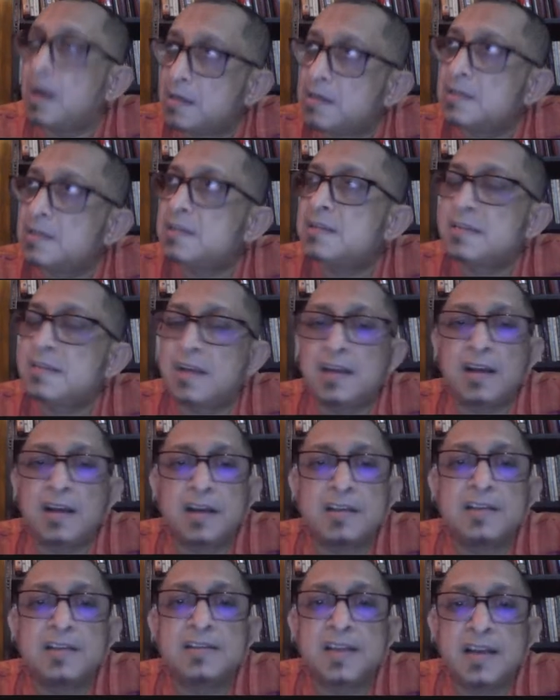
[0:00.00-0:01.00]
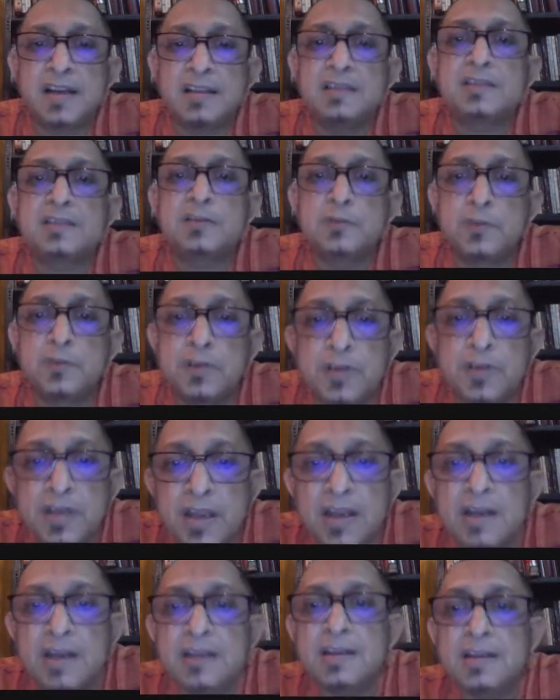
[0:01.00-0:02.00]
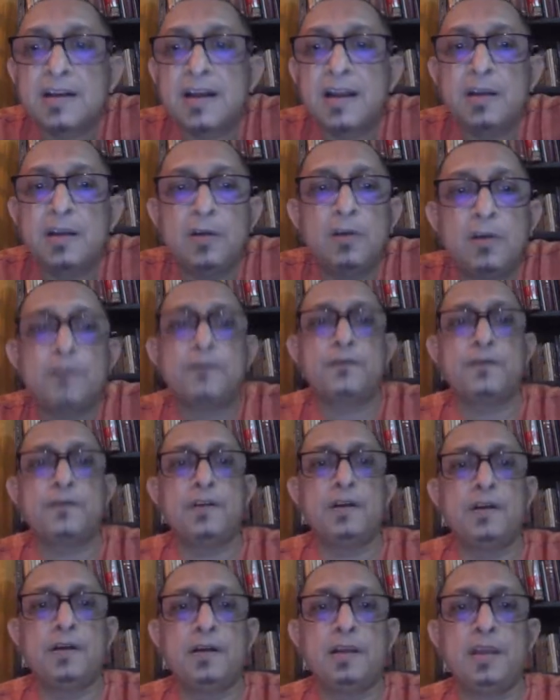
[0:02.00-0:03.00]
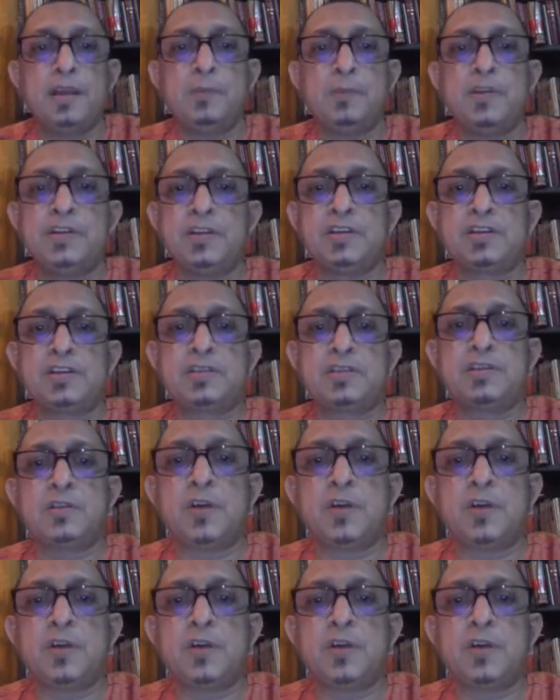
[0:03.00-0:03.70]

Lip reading: artists and artisans to create the kind of images.